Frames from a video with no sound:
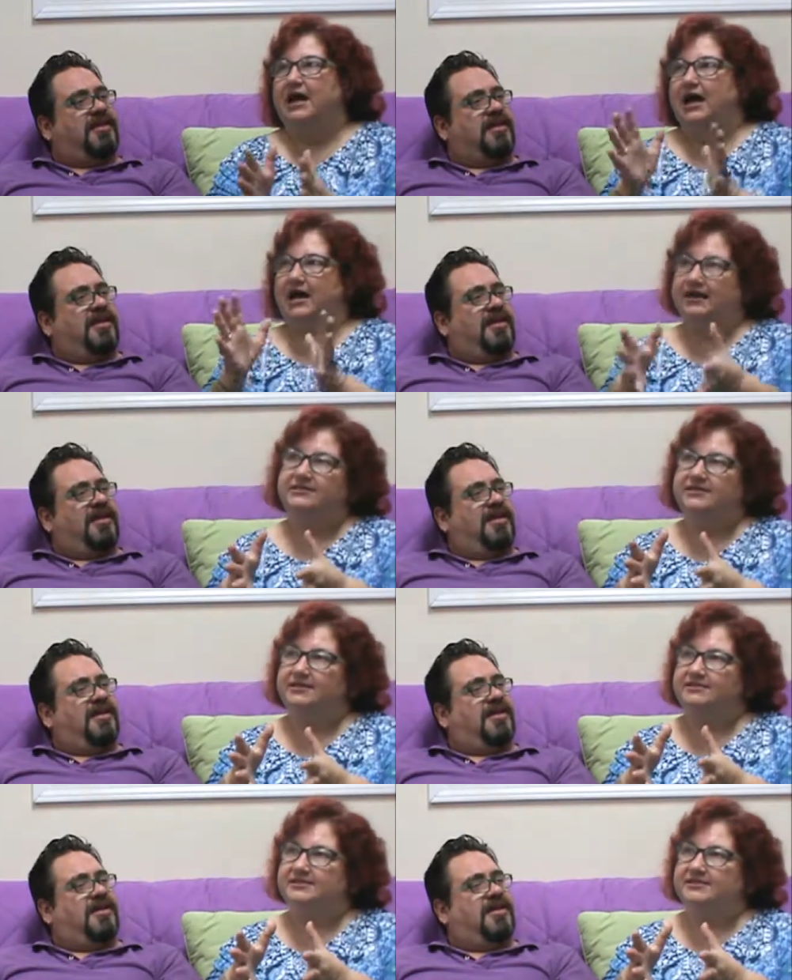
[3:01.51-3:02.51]
Speaker 1: I
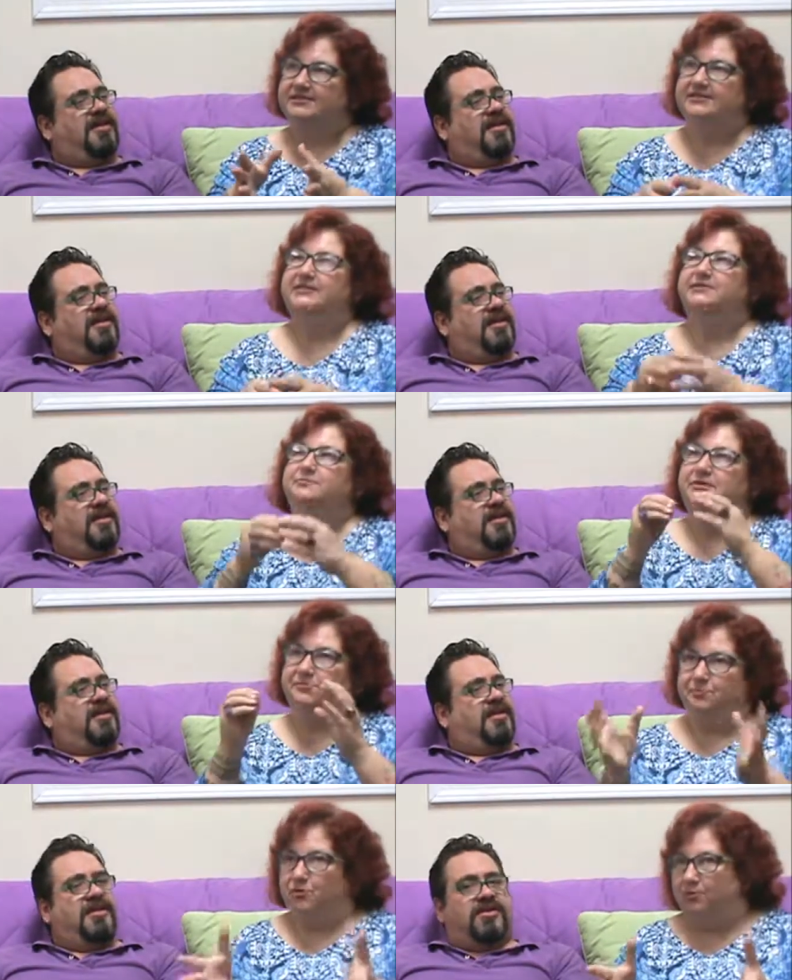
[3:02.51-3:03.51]
tend to see
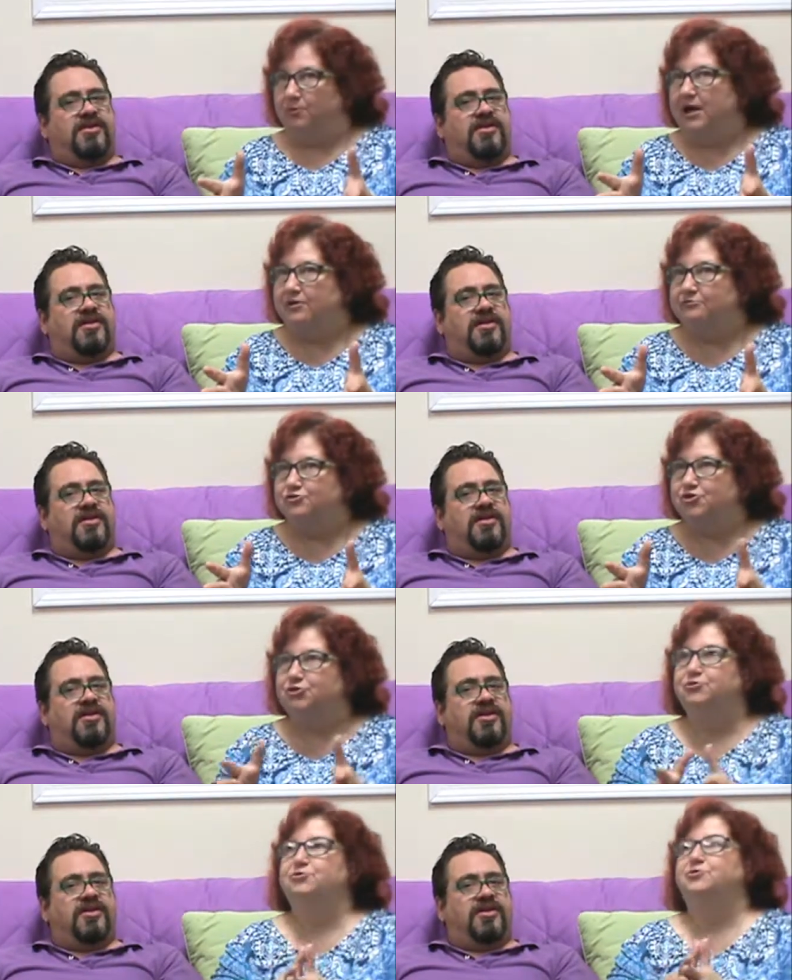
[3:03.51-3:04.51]
people around you.